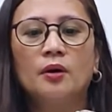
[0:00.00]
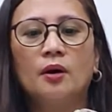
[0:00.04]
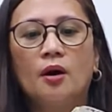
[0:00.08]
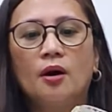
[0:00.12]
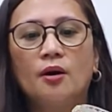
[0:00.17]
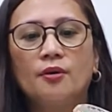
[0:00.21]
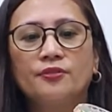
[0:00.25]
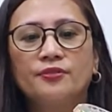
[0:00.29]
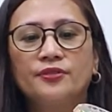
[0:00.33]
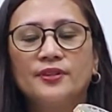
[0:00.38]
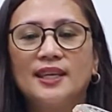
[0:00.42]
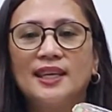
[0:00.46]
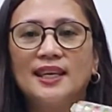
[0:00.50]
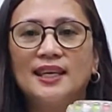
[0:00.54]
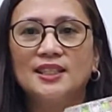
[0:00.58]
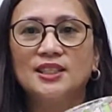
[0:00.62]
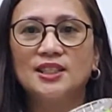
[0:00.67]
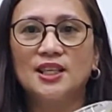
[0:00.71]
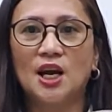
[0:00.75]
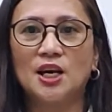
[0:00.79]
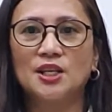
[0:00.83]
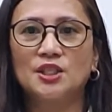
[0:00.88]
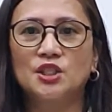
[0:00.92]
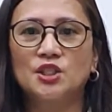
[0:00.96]
of this
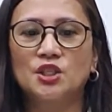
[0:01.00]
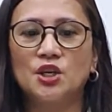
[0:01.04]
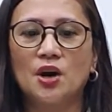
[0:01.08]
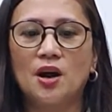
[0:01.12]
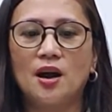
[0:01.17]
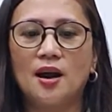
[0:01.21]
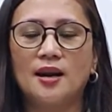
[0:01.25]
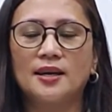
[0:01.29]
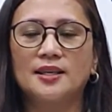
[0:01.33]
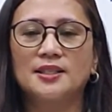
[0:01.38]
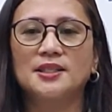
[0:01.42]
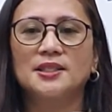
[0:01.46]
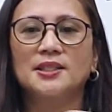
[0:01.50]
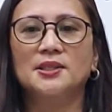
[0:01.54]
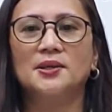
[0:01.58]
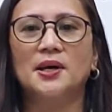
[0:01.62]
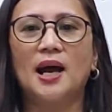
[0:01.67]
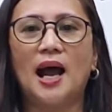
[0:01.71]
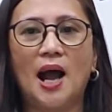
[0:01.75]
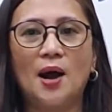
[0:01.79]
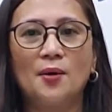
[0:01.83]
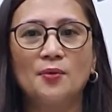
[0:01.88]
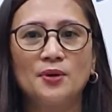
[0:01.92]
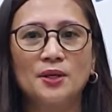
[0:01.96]
jar. So
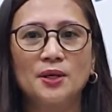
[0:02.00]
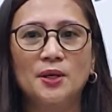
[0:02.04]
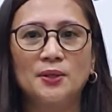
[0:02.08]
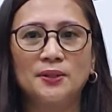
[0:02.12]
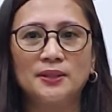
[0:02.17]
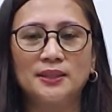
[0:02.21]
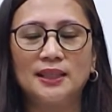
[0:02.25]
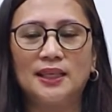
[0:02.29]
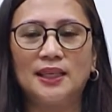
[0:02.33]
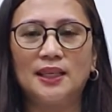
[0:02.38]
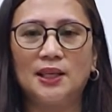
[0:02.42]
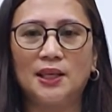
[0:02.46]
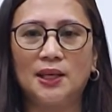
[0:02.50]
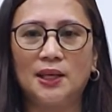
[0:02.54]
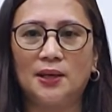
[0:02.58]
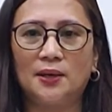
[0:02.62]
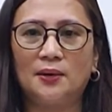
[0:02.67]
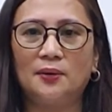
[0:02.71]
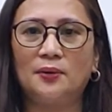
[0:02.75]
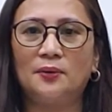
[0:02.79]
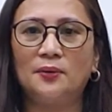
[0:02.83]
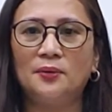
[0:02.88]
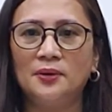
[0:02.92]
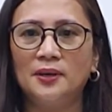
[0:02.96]
I will
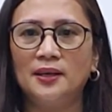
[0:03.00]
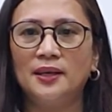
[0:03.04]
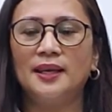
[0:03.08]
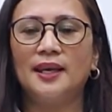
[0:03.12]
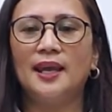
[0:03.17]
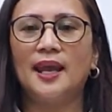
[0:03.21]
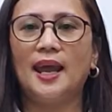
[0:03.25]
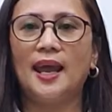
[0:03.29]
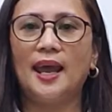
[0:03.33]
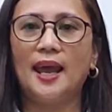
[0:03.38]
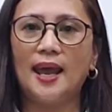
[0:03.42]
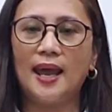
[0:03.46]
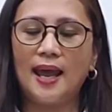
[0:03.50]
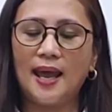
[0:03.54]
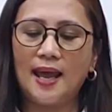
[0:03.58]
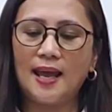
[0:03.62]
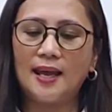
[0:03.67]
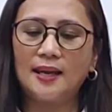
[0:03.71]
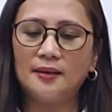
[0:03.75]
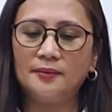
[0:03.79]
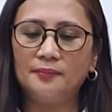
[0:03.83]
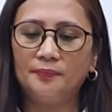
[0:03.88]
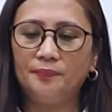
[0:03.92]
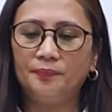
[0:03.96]
continue
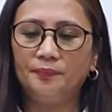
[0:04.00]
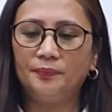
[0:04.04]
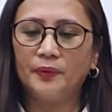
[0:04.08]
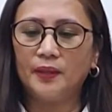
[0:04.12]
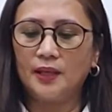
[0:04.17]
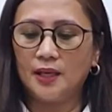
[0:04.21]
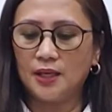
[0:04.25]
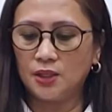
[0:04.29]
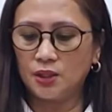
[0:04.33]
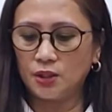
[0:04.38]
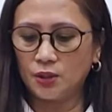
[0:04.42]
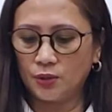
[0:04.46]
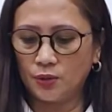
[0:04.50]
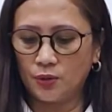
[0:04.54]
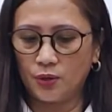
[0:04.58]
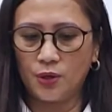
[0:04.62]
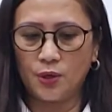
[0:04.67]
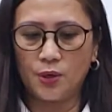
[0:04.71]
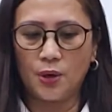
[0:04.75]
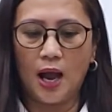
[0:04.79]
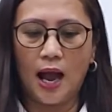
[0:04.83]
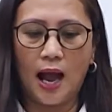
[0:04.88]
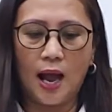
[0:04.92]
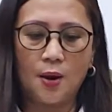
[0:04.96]
and show
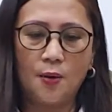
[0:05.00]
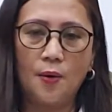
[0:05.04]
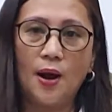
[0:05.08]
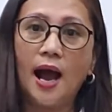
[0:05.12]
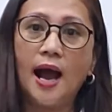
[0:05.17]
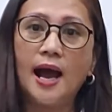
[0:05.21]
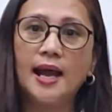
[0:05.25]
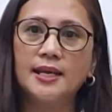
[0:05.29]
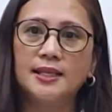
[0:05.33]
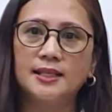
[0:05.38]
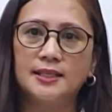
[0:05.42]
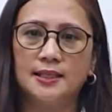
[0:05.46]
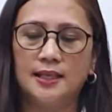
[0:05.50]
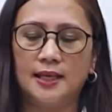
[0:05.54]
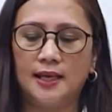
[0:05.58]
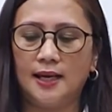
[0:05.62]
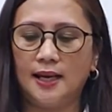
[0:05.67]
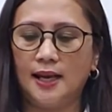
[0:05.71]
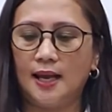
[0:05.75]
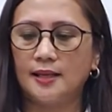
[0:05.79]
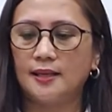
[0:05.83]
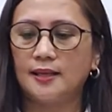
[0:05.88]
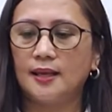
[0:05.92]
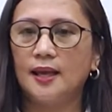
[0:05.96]
you how I did
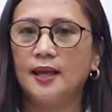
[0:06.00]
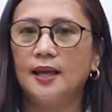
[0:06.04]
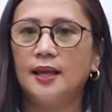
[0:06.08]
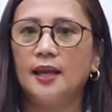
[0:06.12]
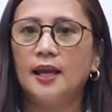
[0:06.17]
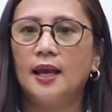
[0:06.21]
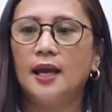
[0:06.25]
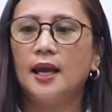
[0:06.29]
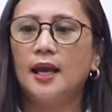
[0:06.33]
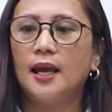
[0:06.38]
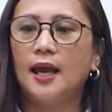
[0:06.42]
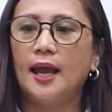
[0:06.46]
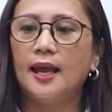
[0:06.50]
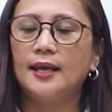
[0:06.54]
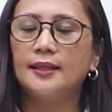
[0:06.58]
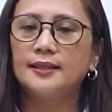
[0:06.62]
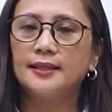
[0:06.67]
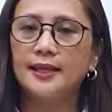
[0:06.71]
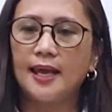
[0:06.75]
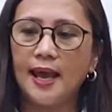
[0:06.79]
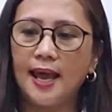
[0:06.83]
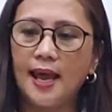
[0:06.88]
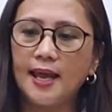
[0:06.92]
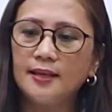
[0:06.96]
it. And
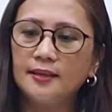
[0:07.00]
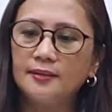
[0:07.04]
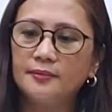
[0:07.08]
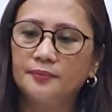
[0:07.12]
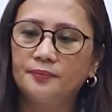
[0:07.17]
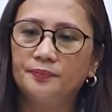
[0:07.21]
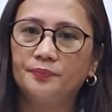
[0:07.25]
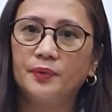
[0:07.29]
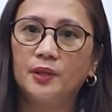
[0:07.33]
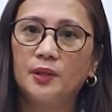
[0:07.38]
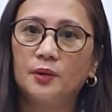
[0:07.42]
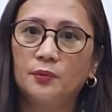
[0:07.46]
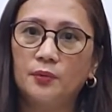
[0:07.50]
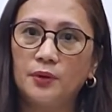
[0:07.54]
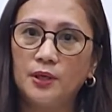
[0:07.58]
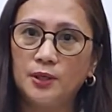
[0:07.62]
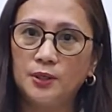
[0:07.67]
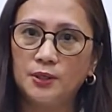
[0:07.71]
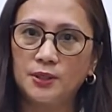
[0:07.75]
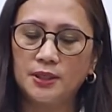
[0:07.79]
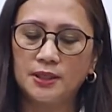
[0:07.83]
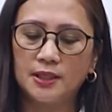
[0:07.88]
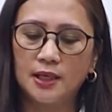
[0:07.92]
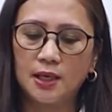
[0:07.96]
then we
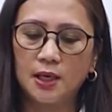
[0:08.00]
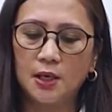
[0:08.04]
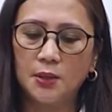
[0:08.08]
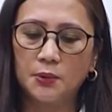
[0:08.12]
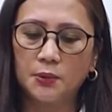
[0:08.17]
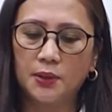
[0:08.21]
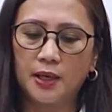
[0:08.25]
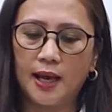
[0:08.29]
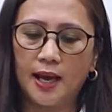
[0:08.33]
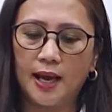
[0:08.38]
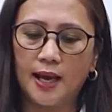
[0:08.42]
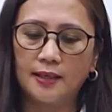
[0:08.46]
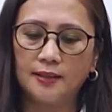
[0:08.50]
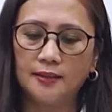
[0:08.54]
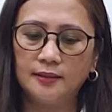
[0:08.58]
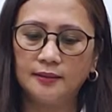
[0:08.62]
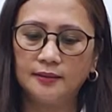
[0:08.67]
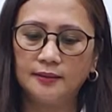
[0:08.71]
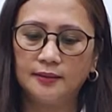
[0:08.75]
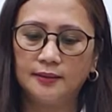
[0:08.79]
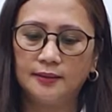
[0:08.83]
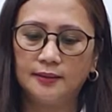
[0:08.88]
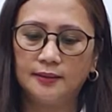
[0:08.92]
use the glue gun